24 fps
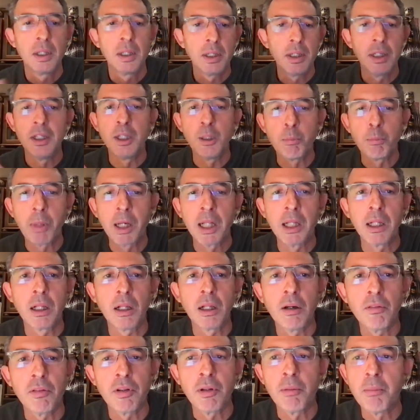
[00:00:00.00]
independently
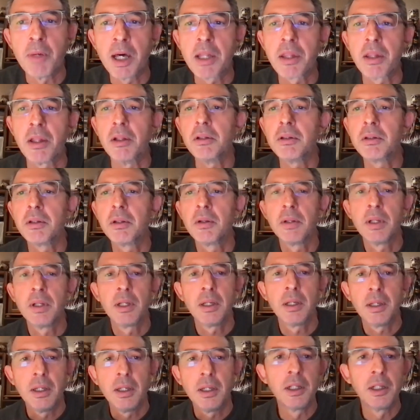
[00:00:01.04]
of the method,
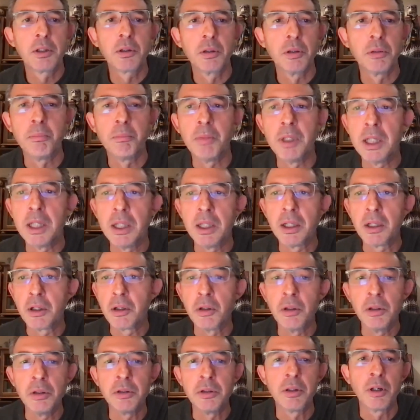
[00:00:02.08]
it could be
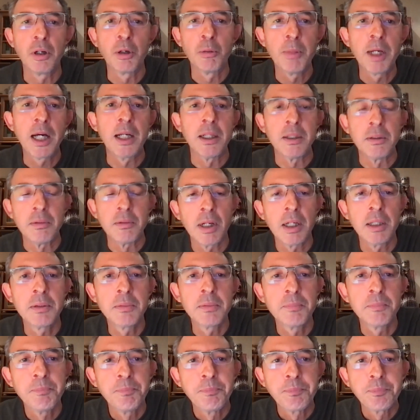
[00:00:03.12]
good or bad, right?
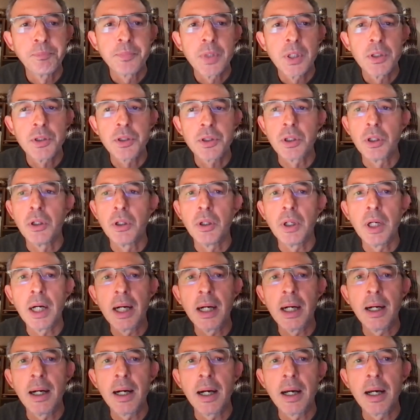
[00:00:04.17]
So
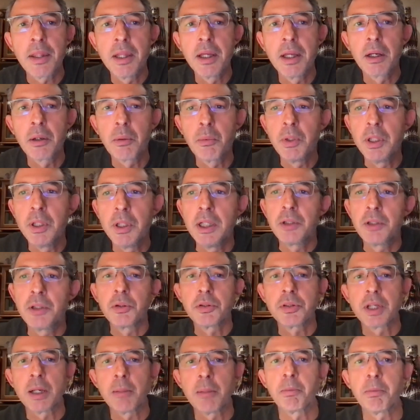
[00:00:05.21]
I think we need to
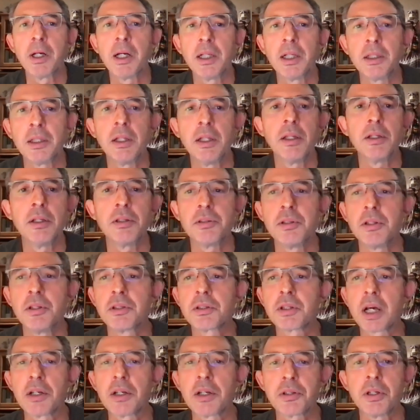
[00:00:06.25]
separate in this
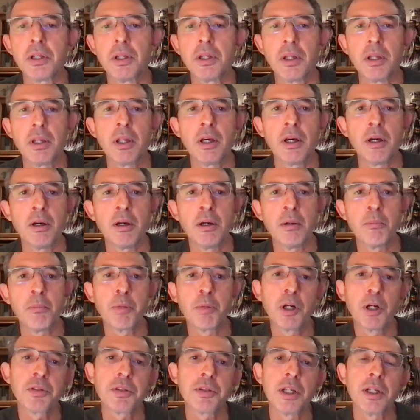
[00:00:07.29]
discussion the
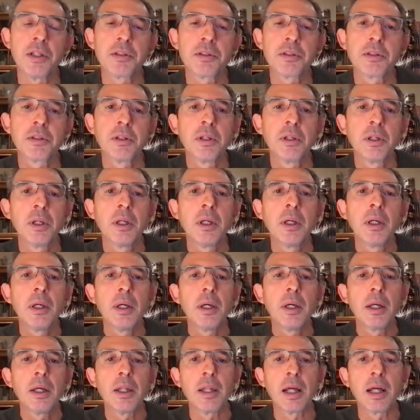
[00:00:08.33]
process
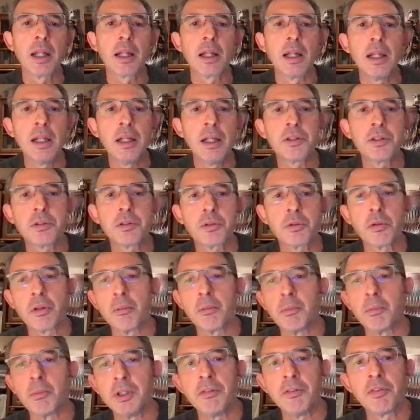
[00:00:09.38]
that leads to the
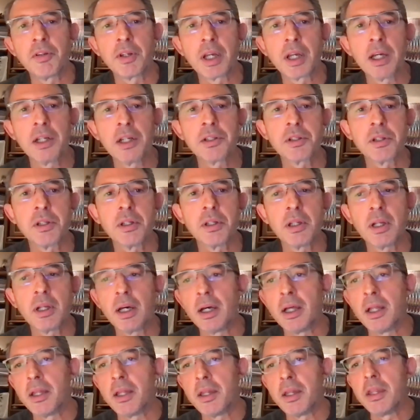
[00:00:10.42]
modification
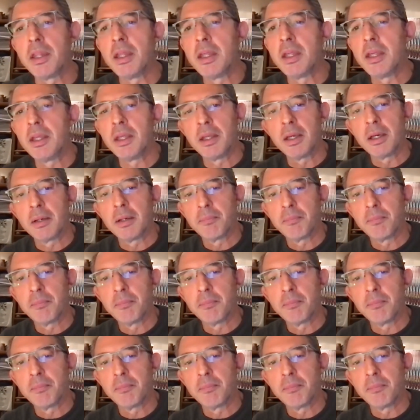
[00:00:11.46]
and the